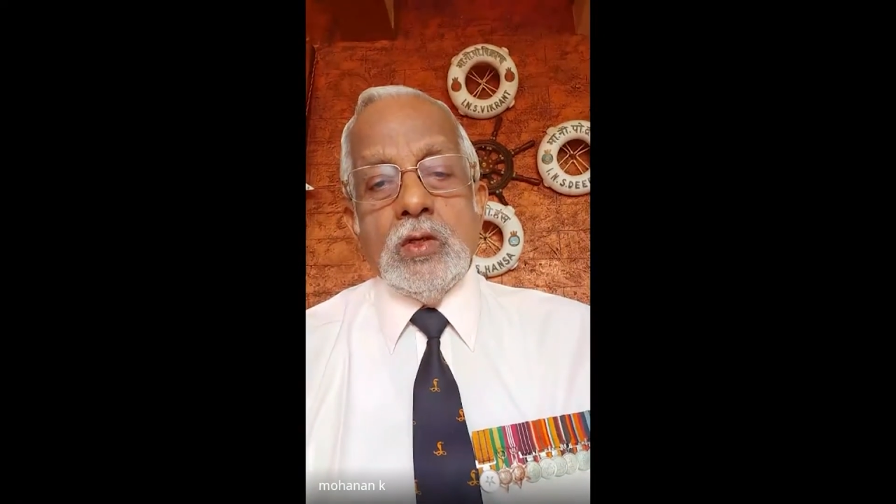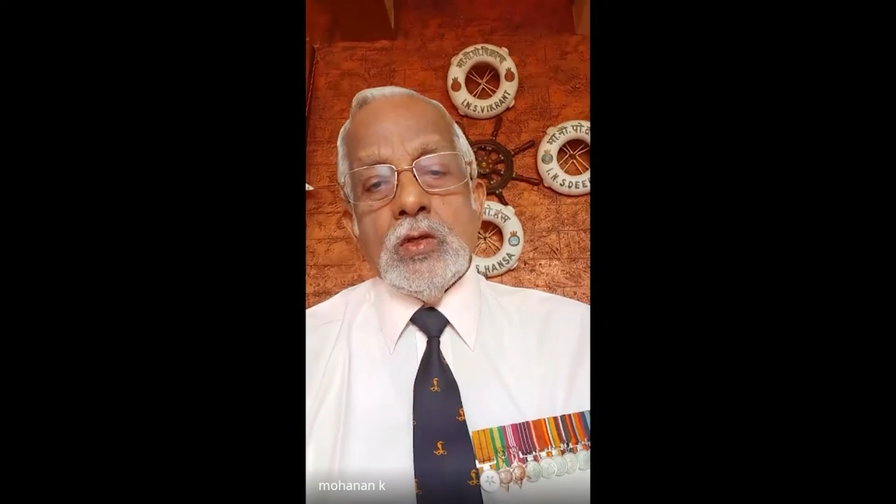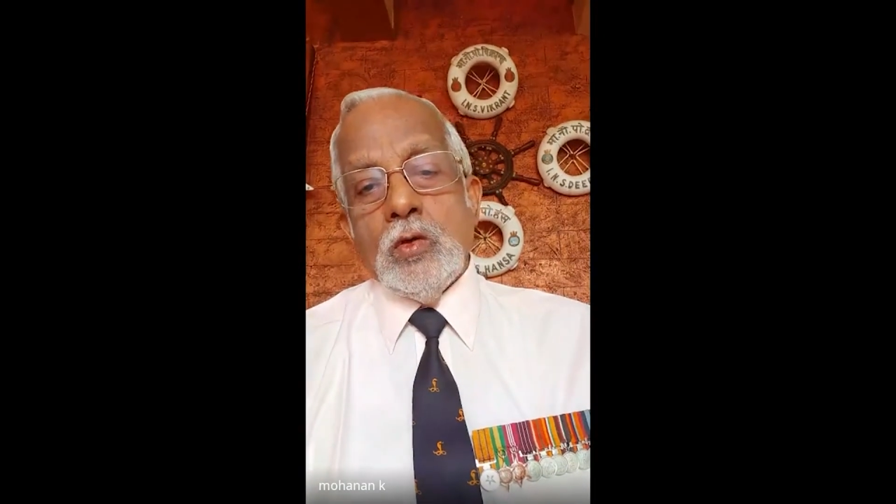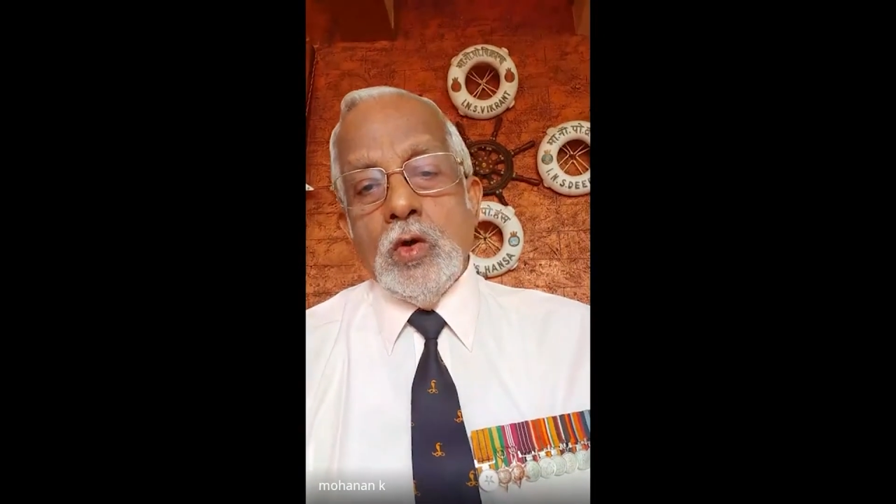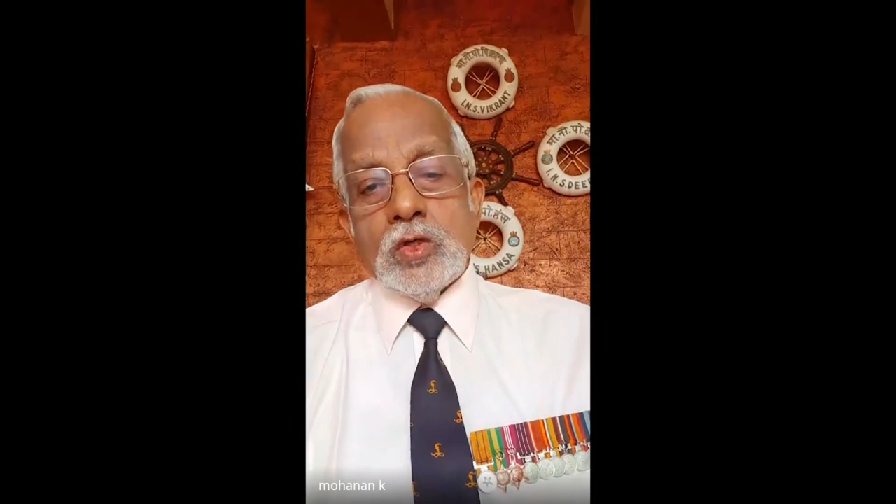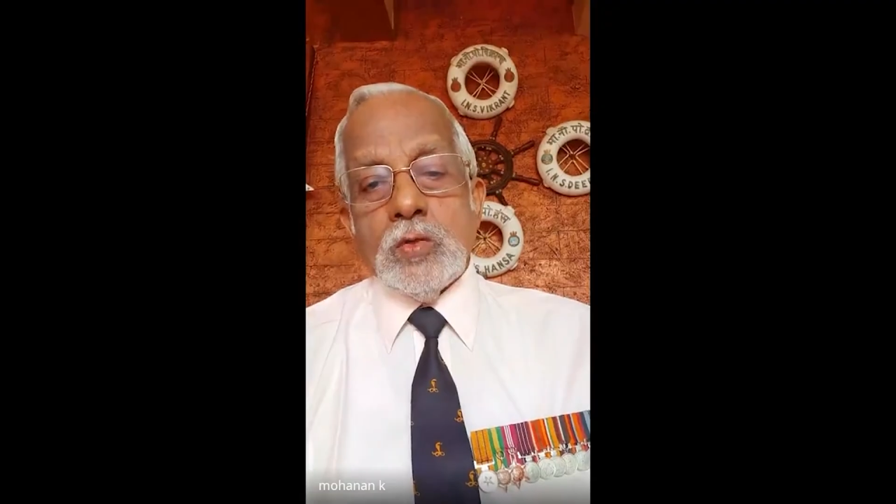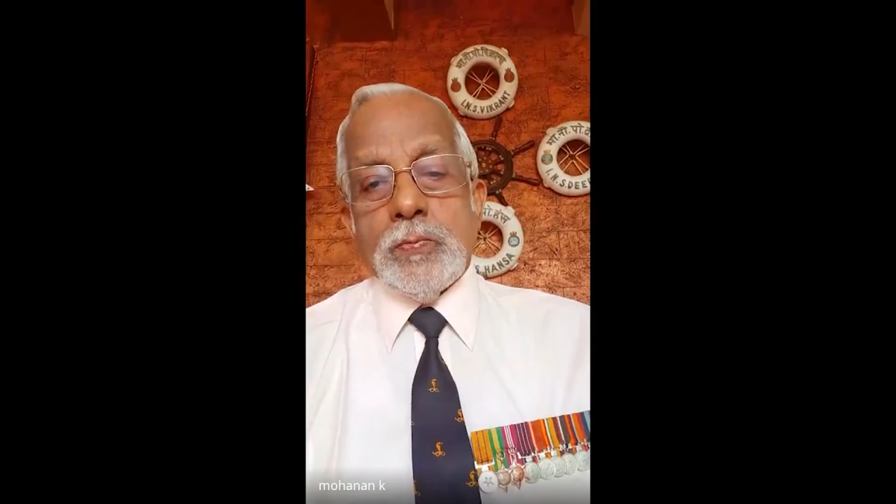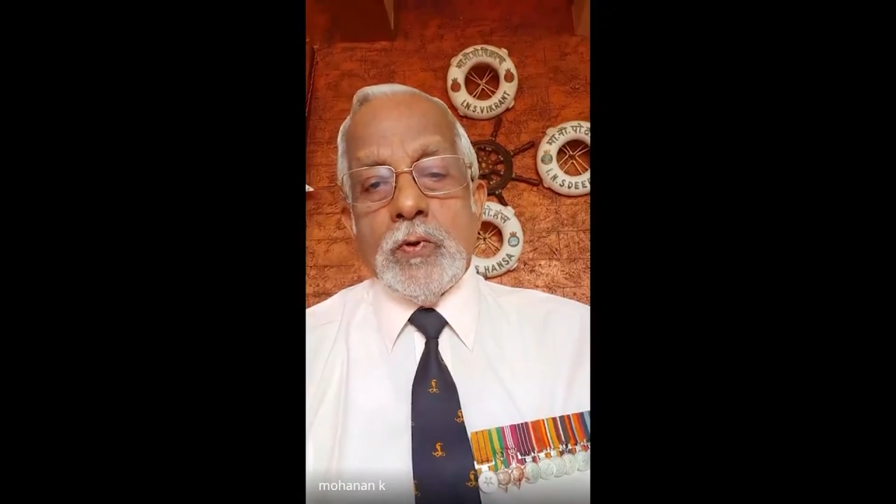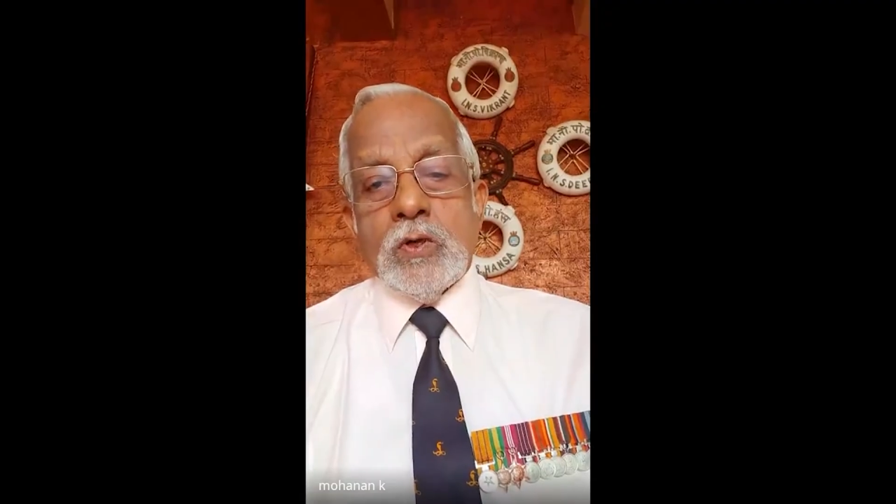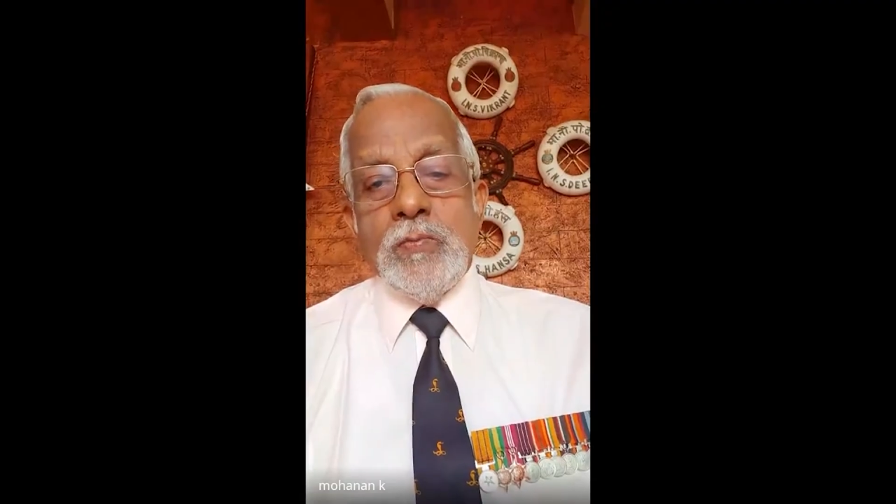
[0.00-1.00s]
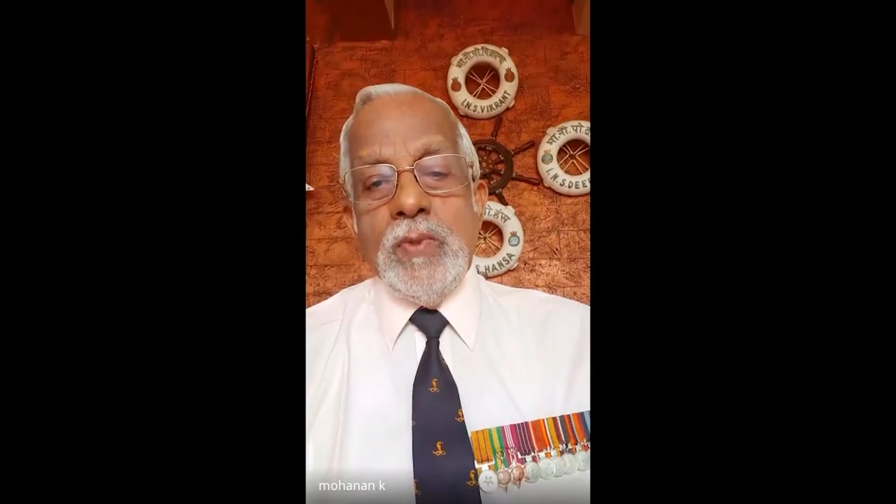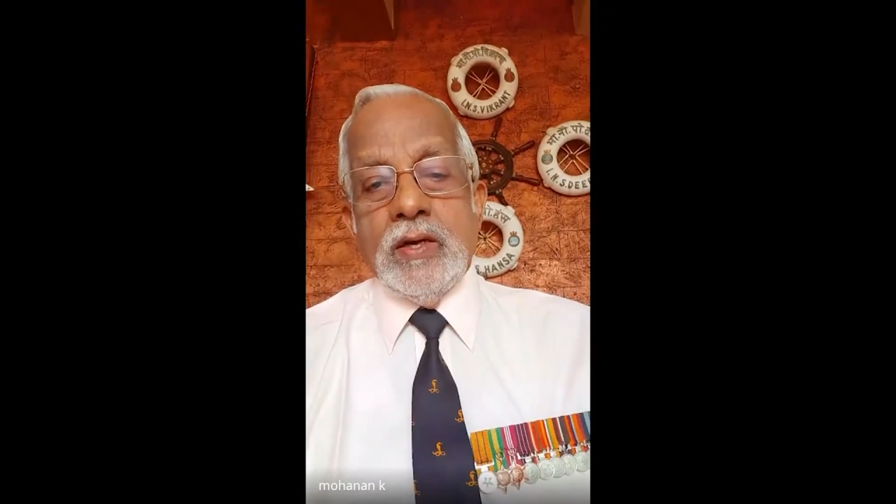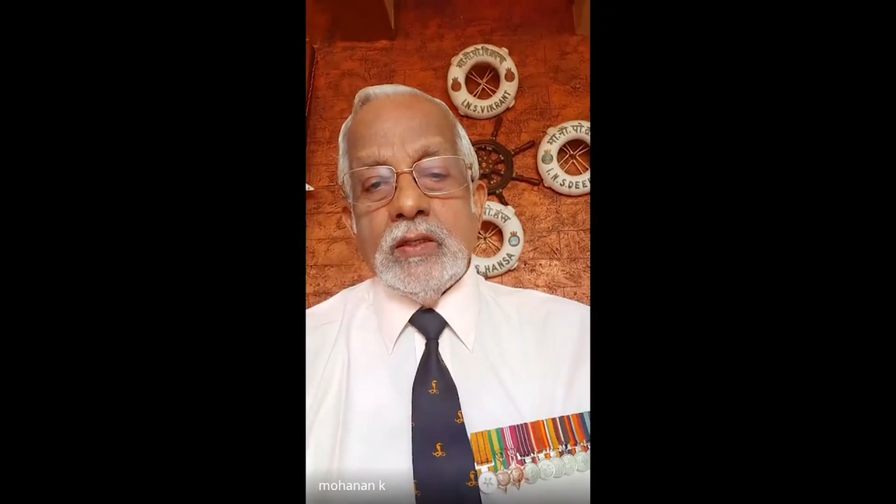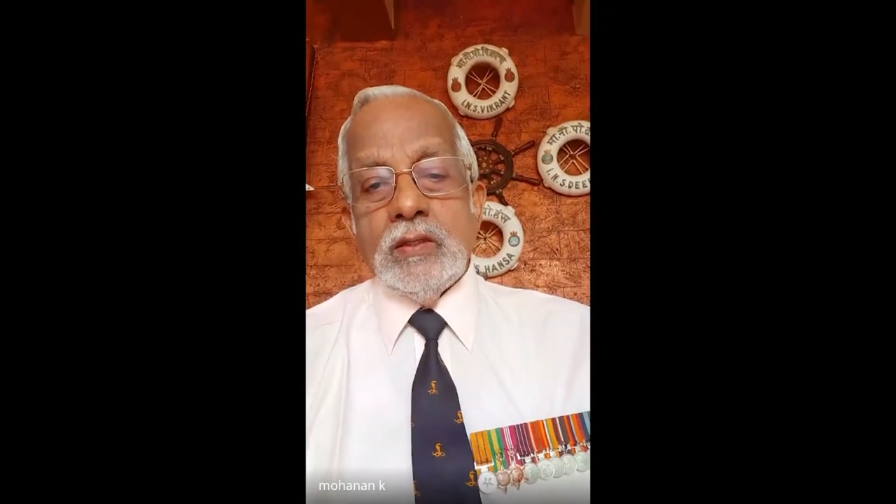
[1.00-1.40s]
go to Port Blair,